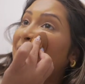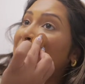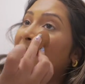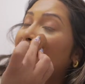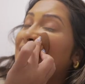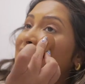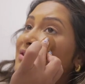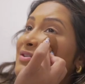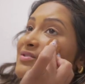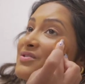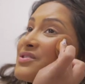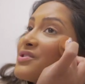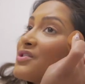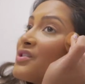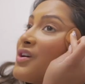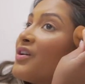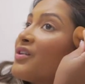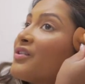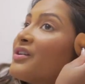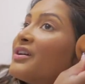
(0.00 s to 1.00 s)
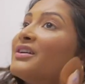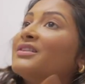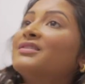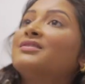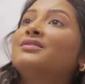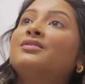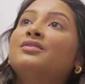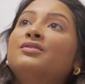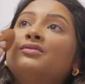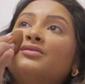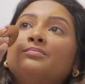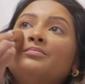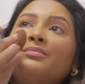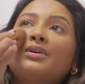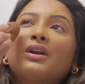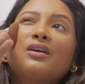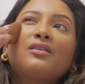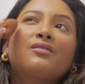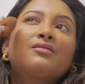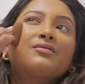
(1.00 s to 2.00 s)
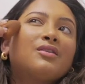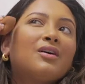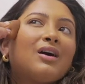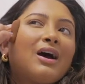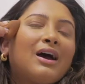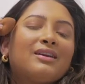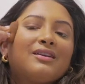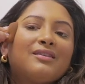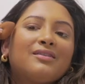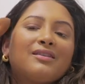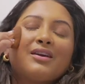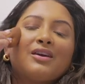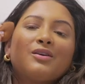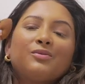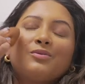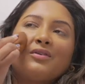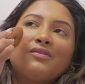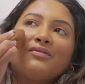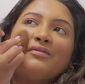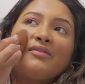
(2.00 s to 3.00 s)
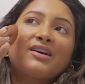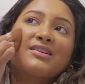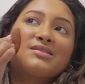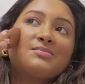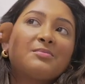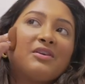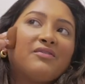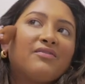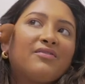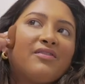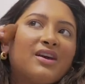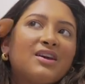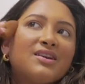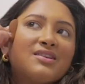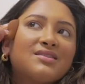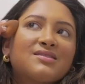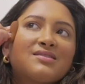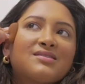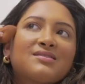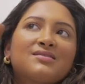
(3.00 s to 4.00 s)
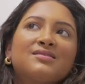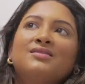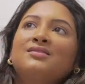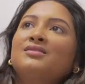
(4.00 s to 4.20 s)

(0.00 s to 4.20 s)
I'm lactose intolerant but I don't know. I didn't think it would affect my face.